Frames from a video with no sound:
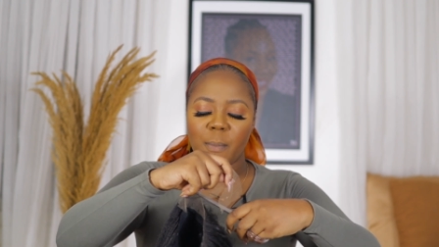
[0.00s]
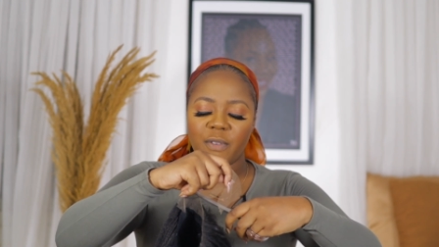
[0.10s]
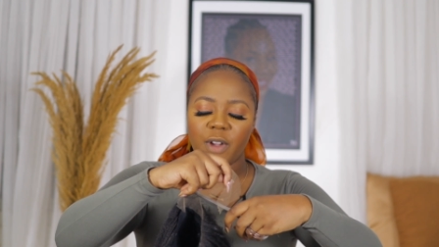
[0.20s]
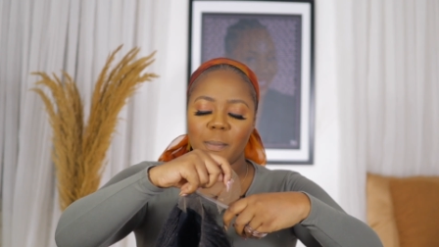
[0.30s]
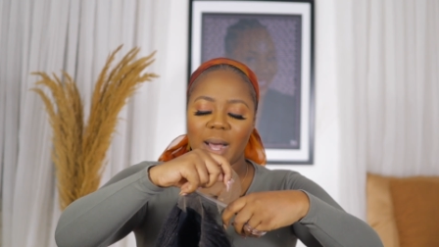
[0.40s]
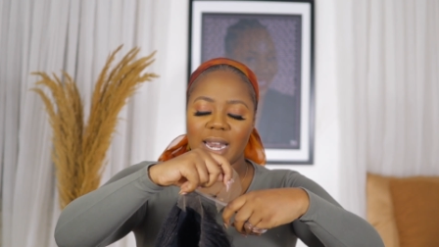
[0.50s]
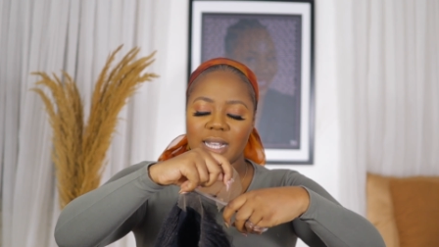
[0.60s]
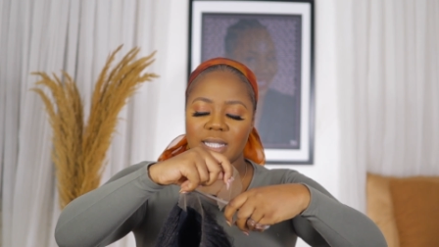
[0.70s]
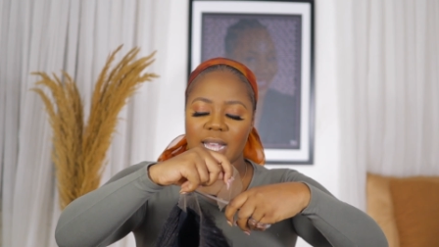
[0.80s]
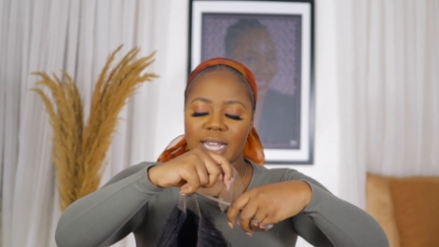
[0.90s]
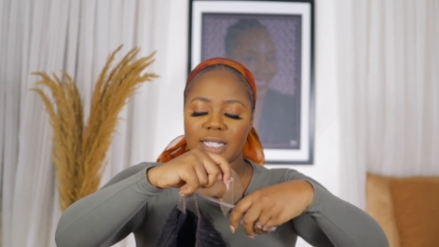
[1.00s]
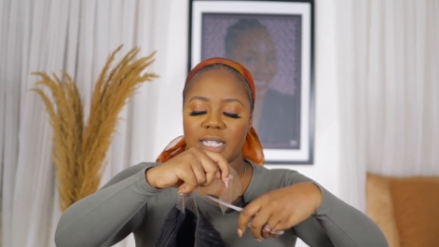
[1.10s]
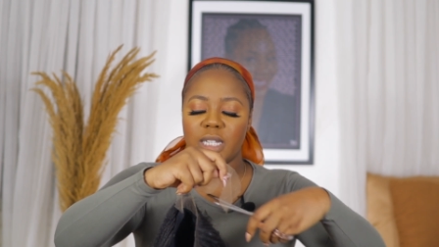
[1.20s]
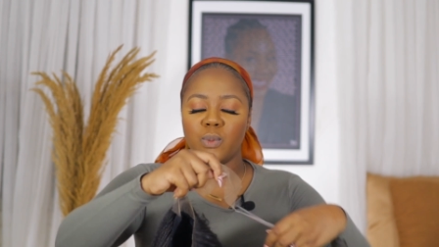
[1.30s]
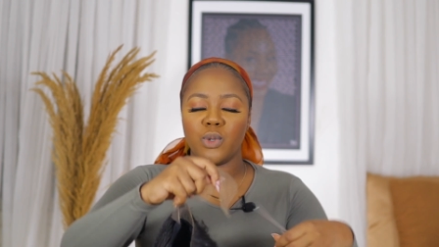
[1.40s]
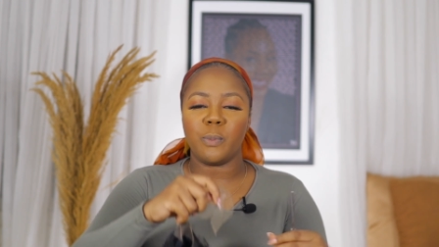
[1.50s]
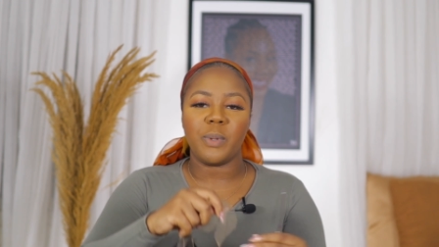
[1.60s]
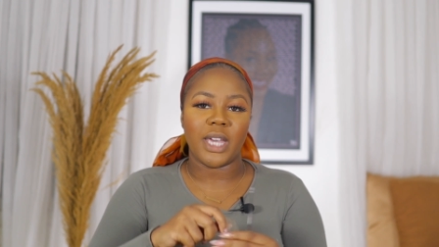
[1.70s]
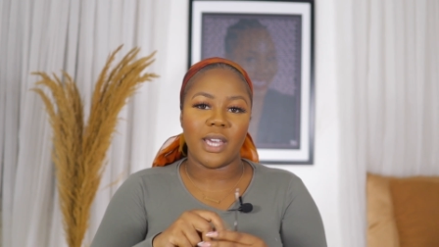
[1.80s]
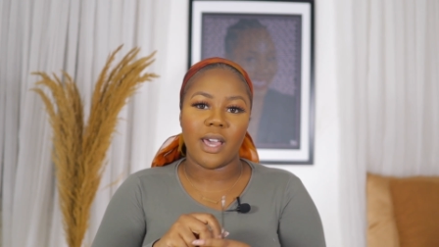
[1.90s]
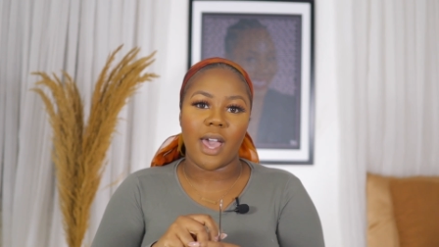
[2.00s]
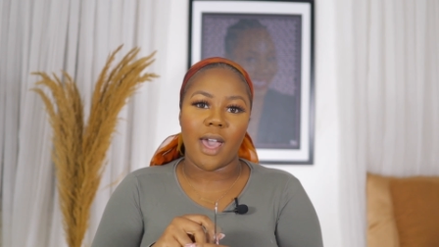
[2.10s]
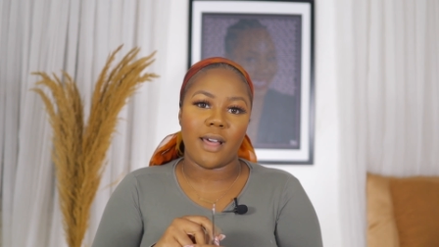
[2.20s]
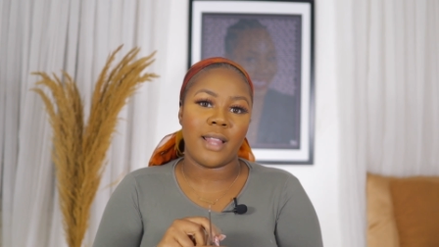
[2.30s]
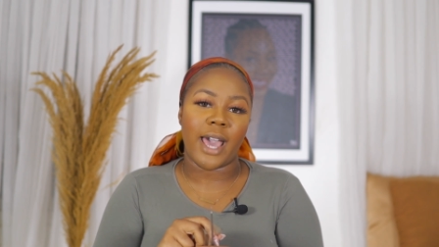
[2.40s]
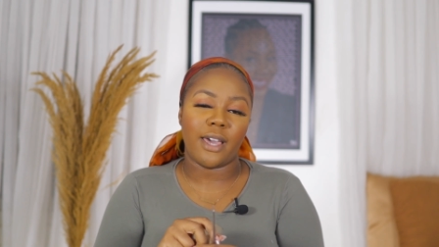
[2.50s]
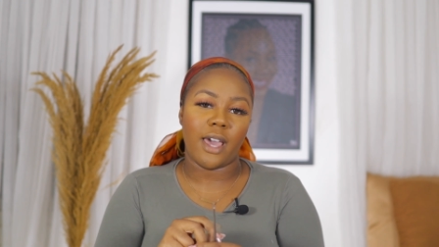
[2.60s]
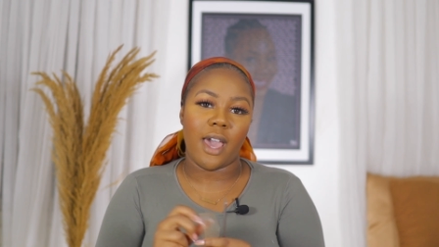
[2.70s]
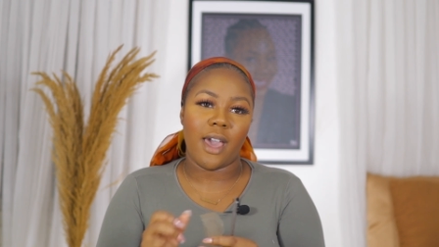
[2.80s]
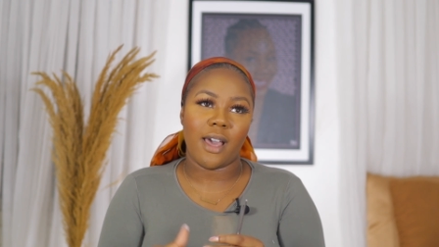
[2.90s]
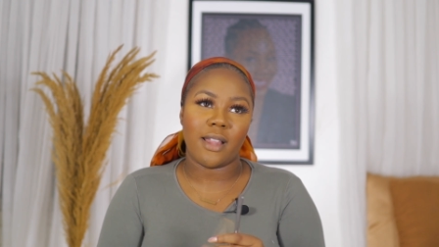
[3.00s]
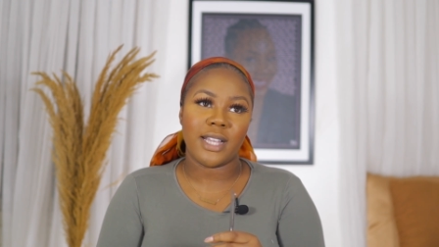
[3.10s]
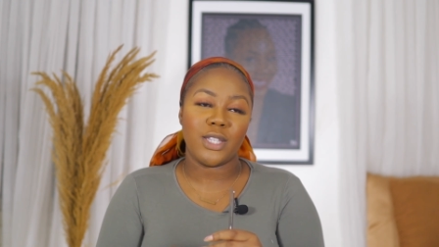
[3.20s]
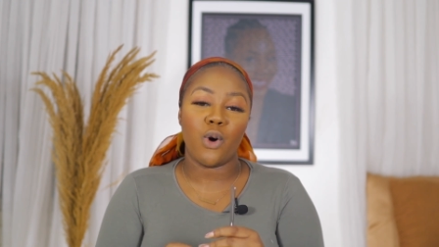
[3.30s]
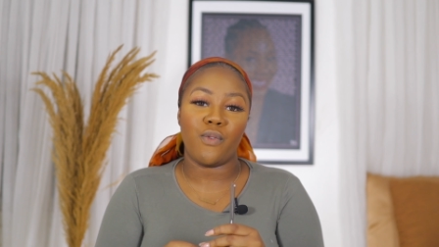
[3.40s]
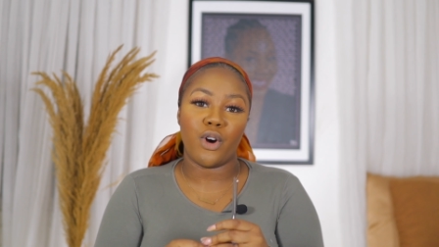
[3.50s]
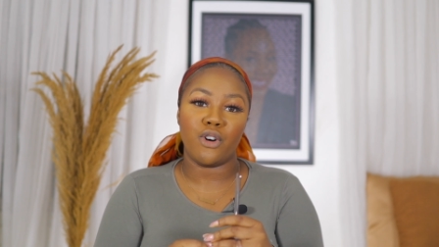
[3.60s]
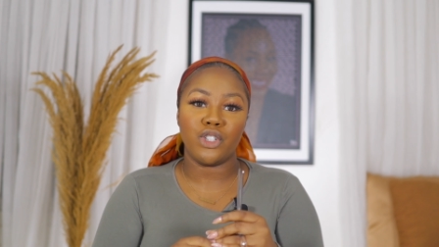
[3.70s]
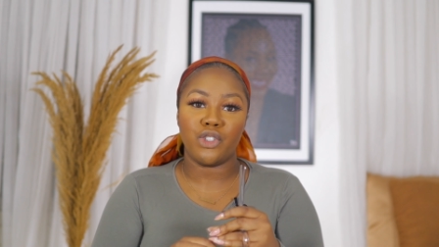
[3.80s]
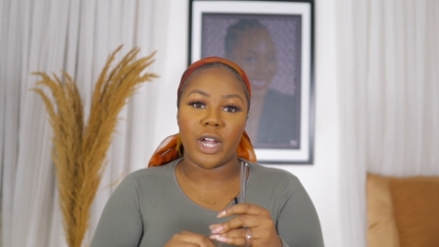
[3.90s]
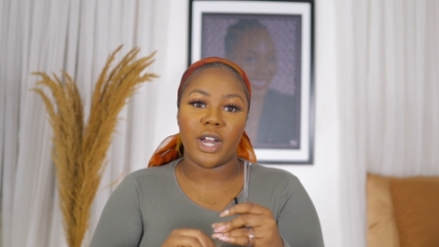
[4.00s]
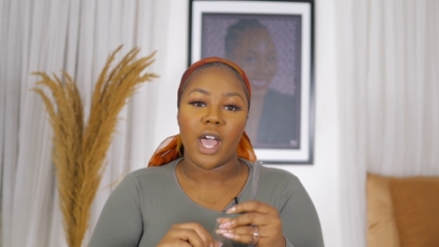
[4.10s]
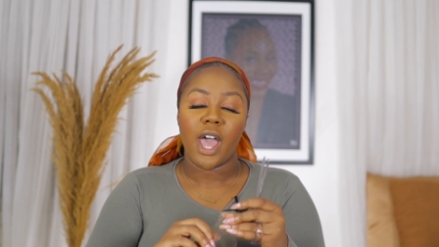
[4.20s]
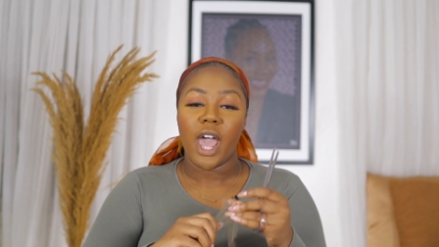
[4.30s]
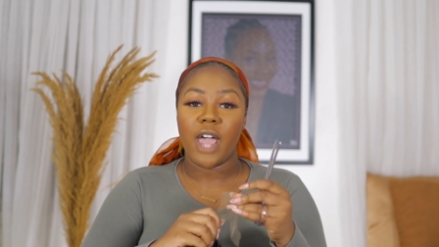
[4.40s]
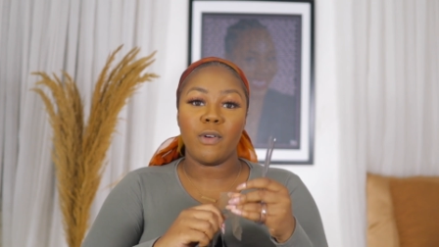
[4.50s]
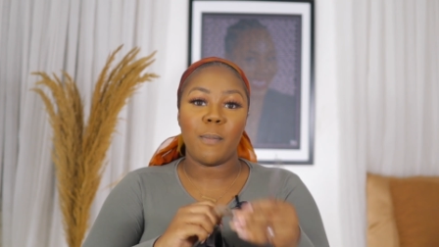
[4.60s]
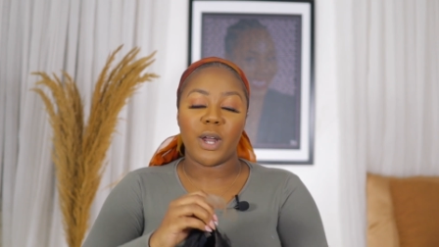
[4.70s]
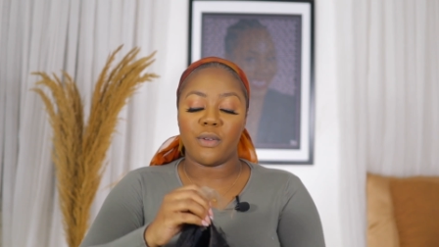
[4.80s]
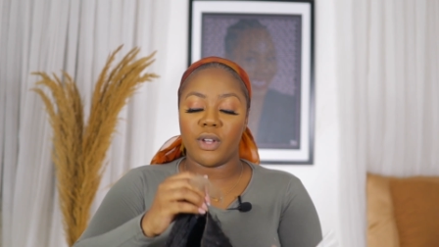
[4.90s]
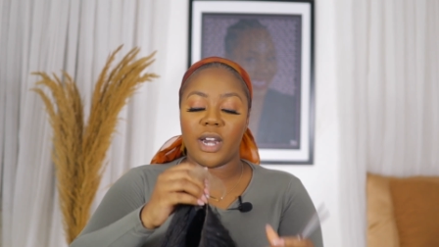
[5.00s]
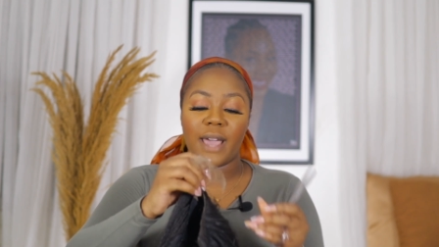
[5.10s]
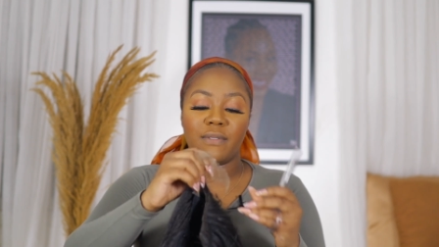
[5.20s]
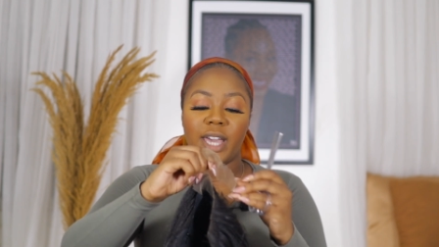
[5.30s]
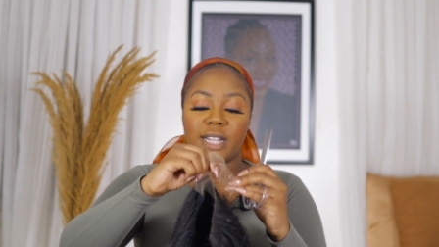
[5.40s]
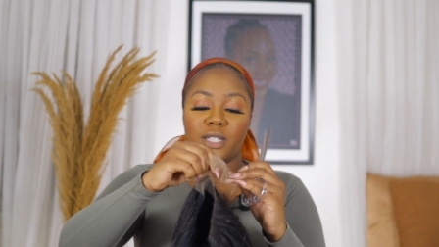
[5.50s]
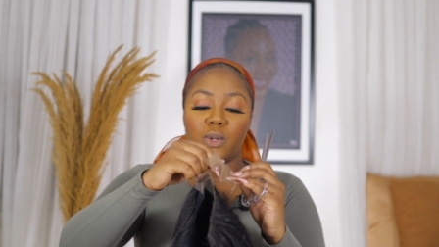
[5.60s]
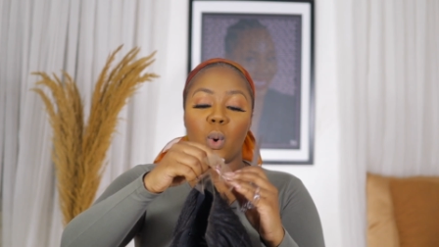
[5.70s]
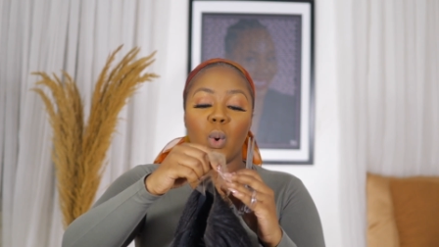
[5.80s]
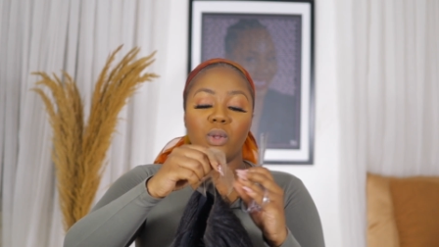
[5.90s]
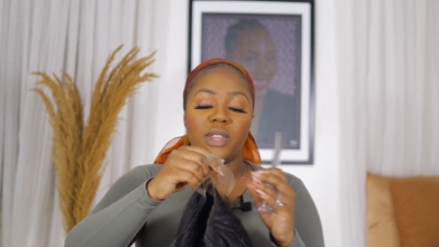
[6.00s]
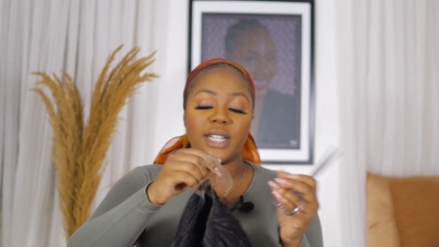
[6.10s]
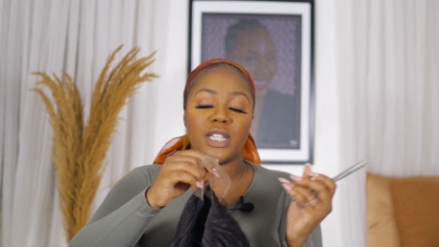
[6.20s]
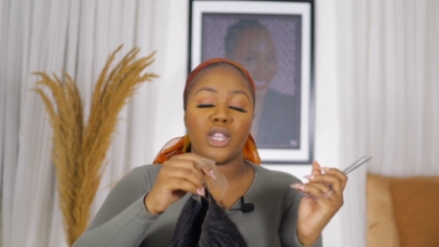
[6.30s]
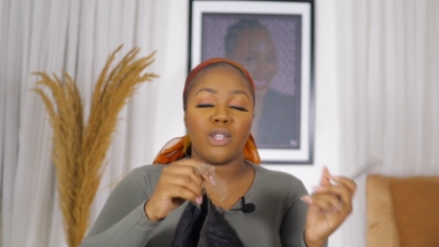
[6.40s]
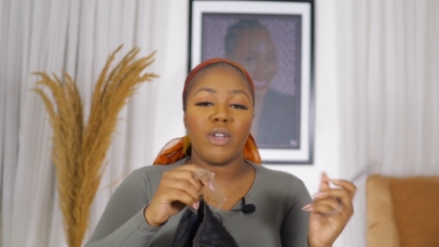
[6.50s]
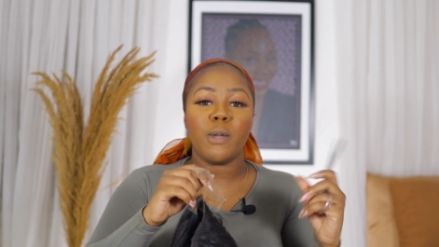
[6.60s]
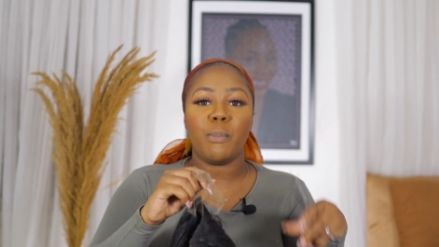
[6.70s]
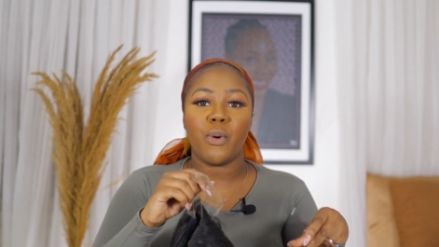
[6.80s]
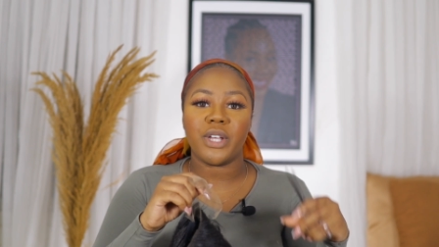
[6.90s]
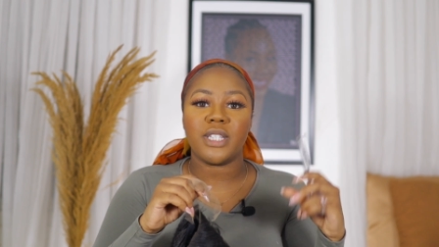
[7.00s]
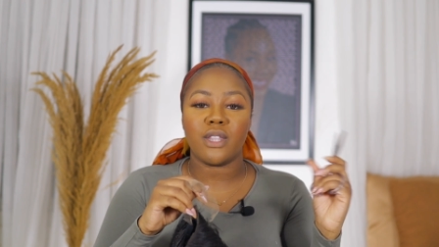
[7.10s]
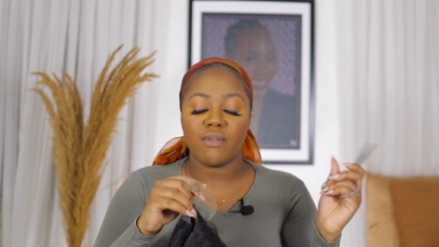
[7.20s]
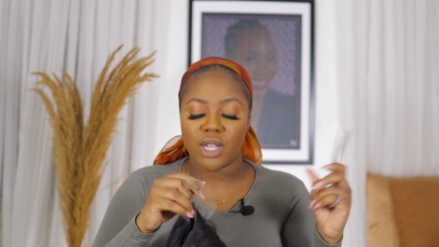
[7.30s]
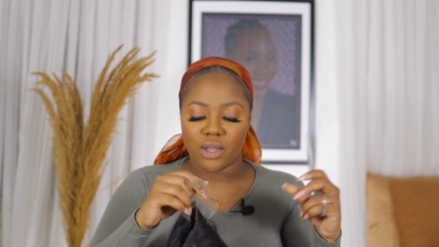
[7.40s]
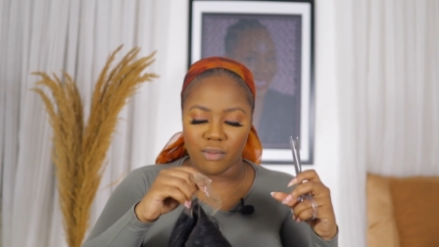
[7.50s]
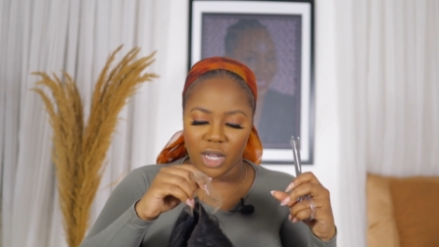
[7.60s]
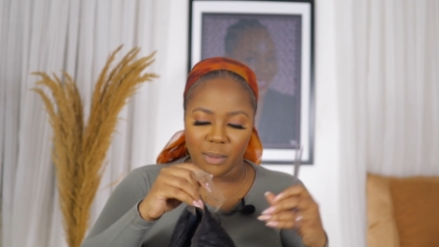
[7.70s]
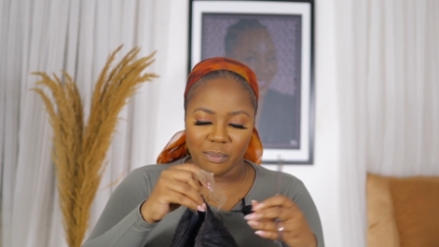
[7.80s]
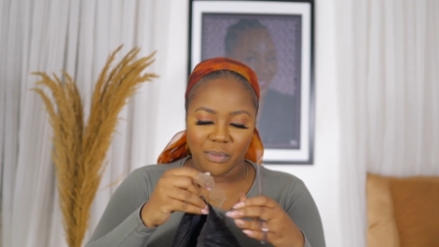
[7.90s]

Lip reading: Perfect balance ideally would be like, let's say over 100, every part of your life gets the whole 33.33.